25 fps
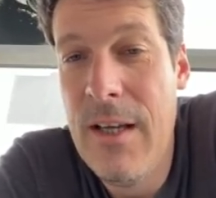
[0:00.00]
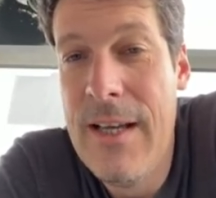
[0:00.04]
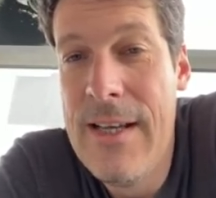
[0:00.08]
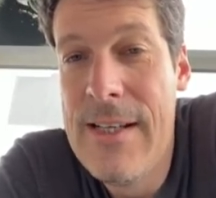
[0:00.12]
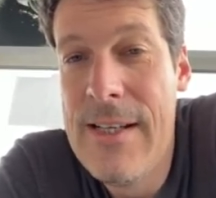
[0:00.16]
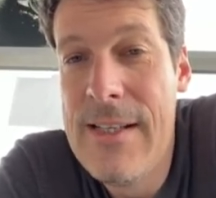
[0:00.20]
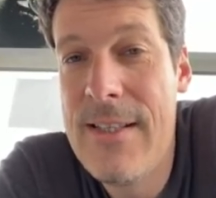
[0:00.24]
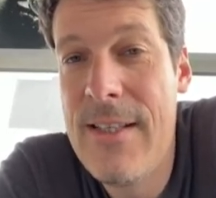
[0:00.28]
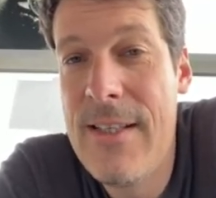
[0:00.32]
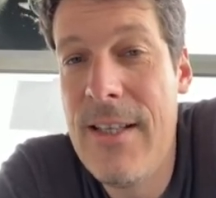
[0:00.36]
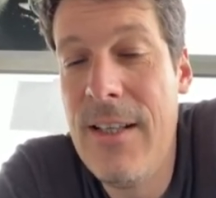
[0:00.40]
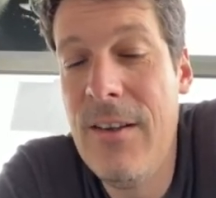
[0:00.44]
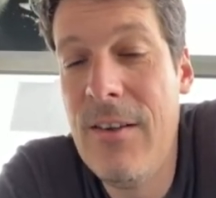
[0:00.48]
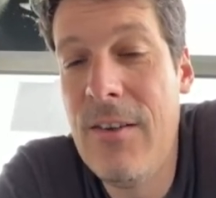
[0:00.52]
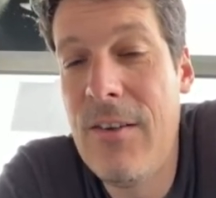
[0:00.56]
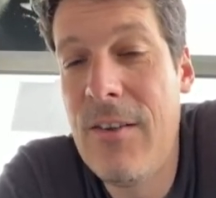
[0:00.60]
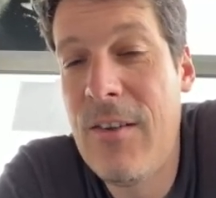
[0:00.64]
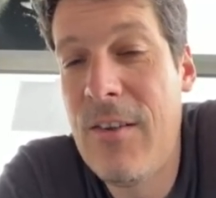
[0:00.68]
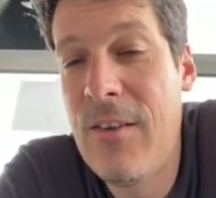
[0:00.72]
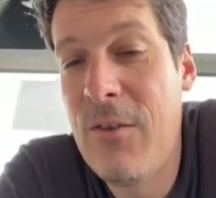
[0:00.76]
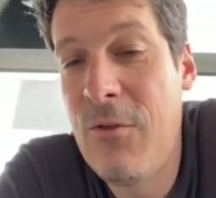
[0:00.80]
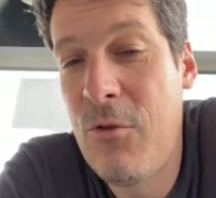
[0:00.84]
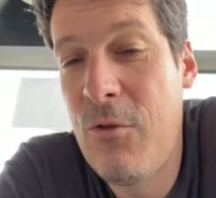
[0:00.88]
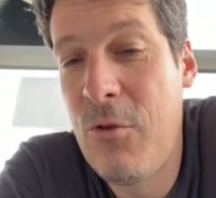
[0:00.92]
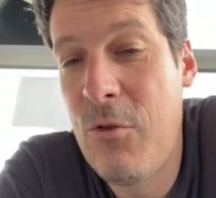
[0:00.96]

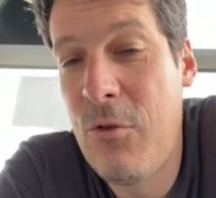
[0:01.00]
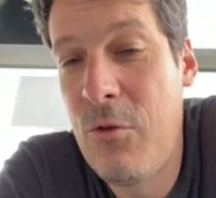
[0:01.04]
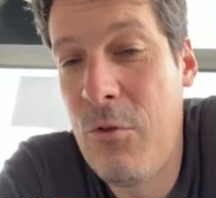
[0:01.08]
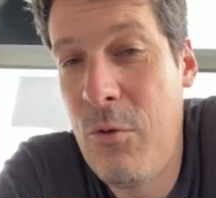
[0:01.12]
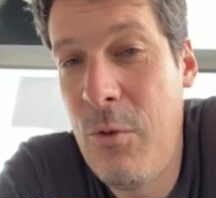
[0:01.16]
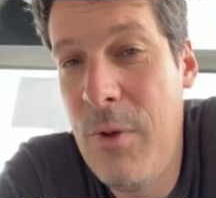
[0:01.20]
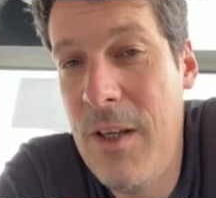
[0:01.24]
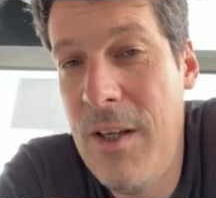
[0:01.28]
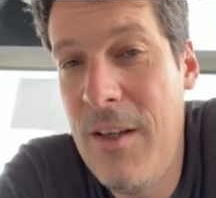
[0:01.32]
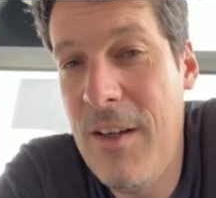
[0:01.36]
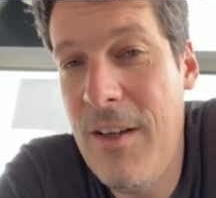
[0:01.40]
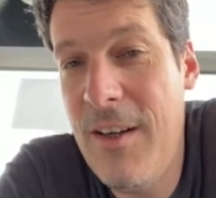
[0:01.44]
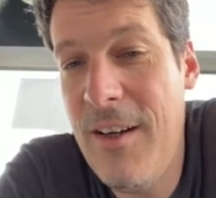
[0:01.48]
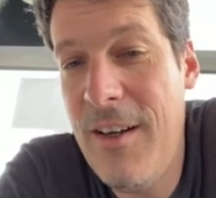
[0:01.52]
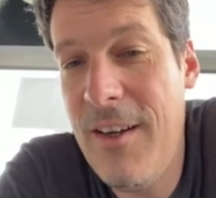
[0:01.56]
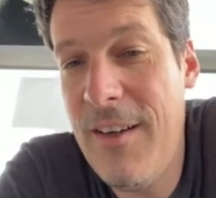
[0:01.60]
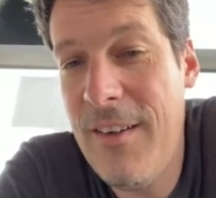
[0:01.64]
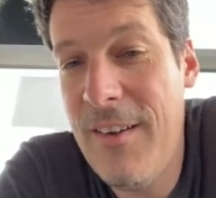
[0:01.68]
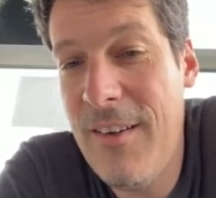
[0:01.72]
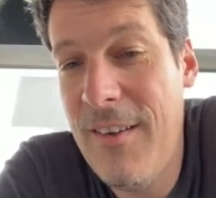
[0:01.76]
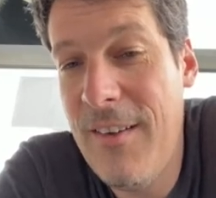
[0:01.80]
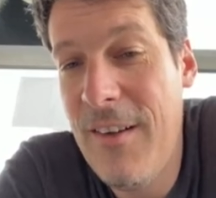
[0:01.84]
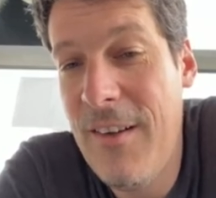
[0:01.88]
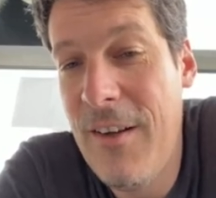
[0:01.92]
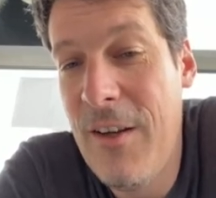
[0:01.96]
Since three
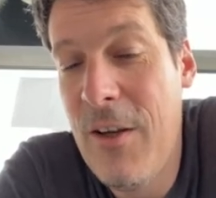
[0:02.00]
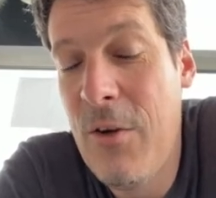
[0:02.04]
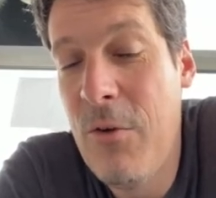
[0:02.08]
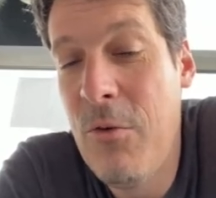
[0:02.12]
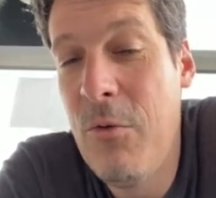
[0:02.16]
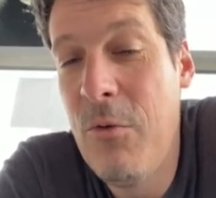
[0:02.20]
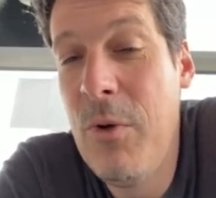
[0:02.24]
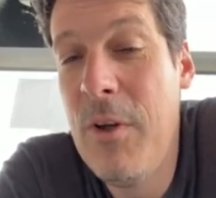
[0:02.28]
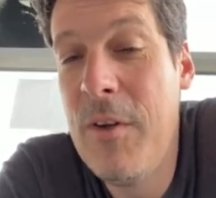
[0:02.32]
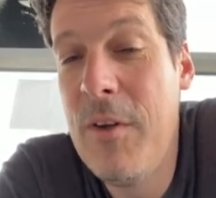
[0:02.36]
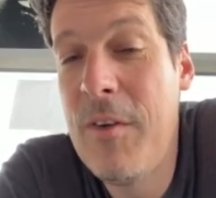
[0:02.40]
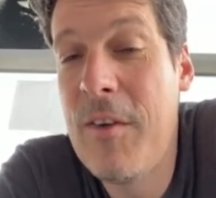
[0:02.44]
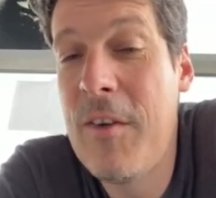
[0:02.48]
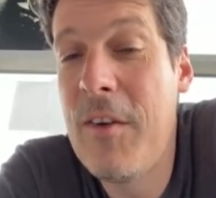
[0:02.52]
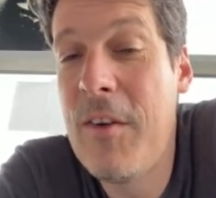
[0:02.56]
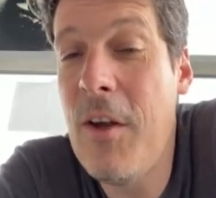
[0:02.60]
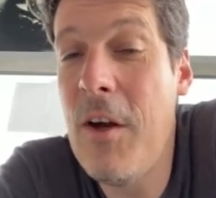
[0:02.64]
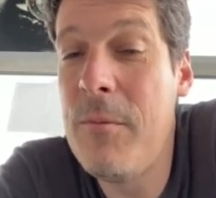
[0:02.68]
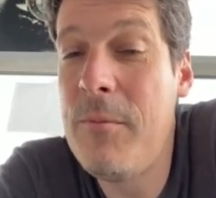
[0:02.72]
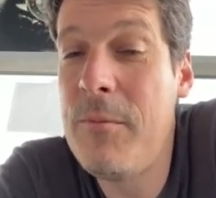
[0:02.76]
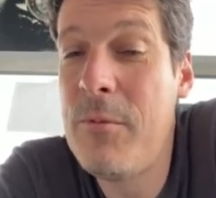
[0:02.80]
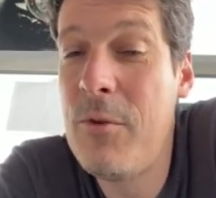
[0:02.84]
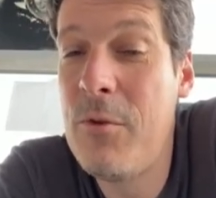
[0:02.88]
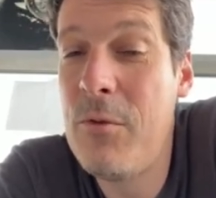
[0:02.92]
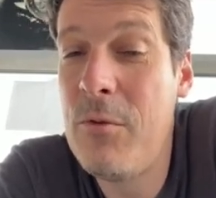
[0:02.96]
years, we
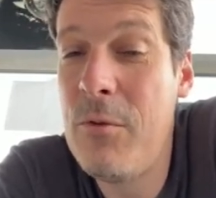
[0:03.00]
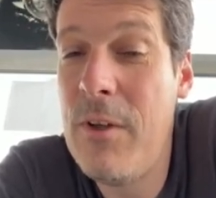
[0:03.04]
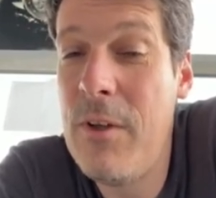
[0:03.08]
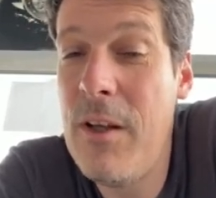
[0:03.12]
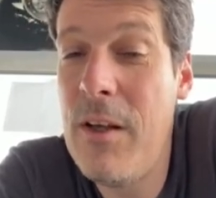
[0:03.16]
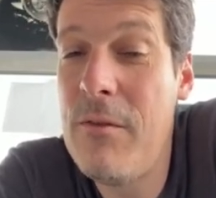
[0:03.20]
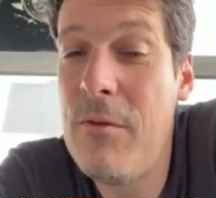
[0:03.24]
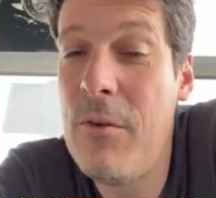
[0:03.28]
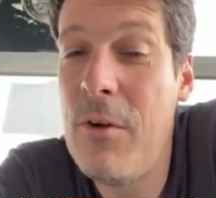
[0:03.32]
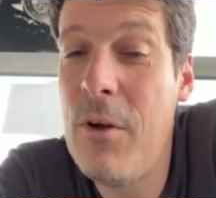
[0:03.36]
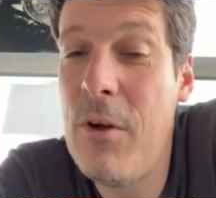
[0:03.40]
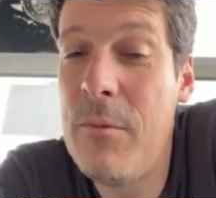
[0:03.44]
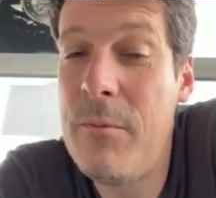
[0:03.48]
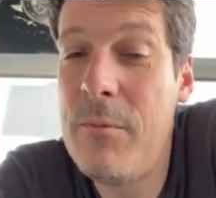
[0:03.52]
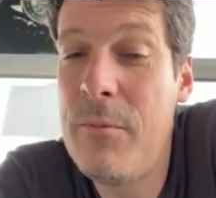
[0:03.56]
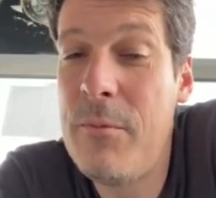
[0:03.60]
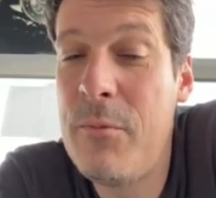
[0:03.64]
stopped to develop